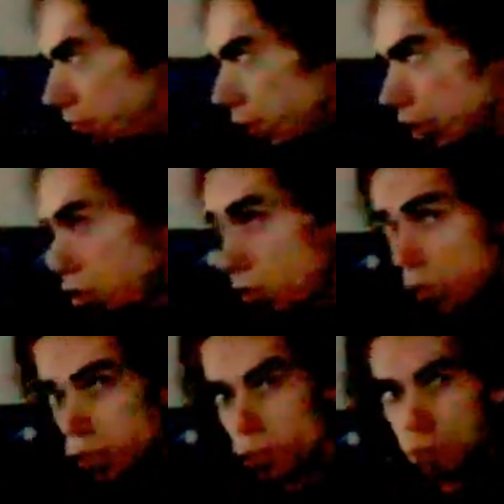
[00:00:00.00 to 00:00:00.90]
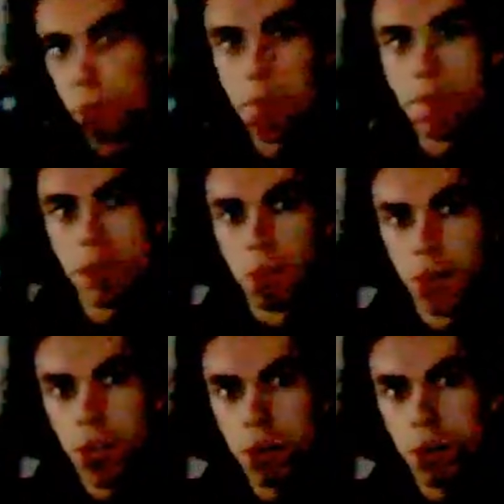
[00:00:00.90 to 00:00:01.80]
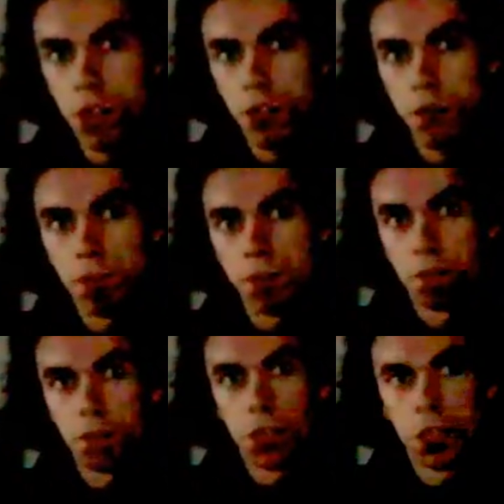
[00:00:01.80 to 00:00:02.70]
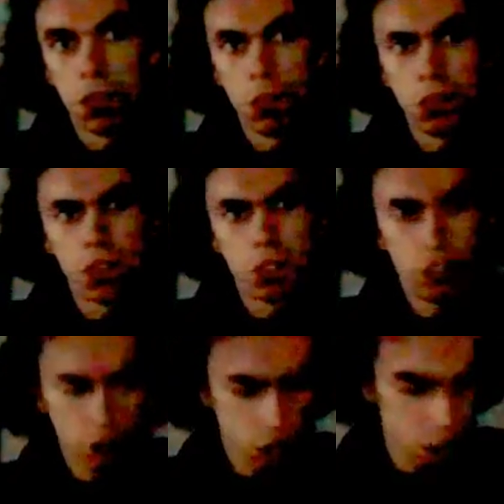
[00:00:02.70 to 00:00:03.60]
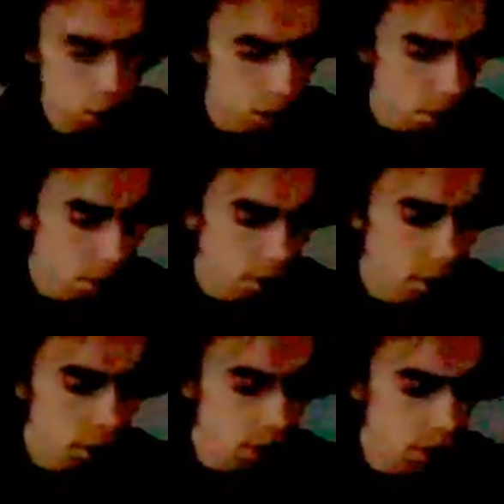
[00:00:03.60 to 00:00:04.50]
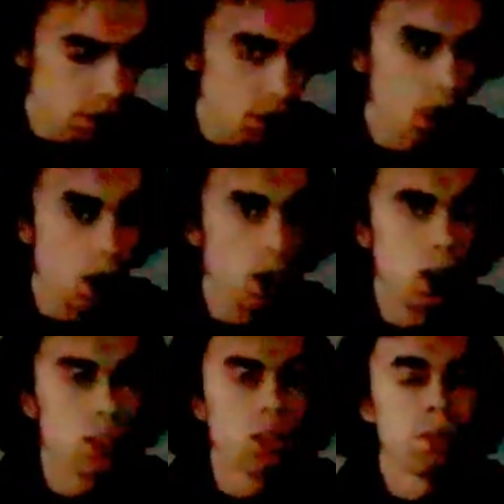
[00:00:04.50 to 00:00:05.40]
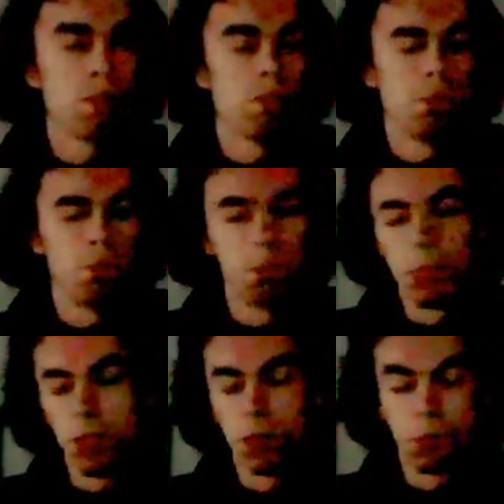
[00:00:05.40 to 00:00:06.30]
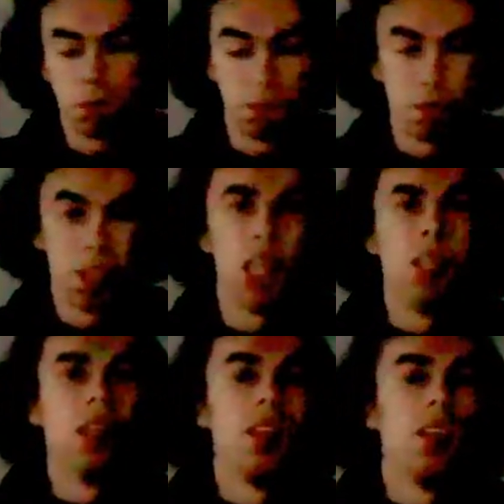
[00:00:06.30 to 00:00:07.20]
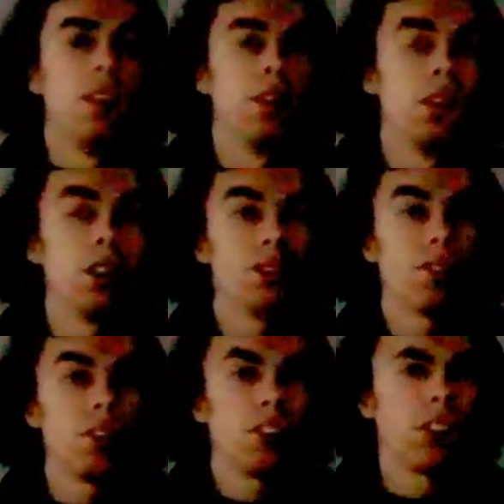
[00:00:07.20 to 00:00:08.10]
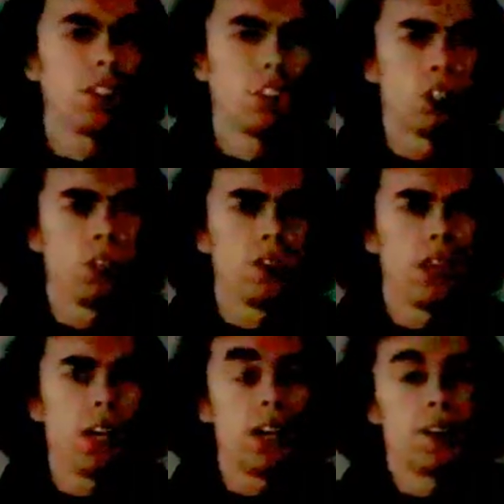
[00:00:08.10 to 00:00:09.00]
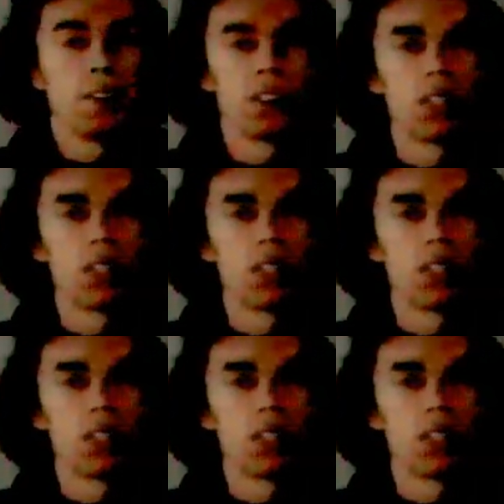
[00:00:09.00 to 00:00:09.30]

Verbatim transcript: pet store, buy one old stone art bone. Not uh, dat de sap naar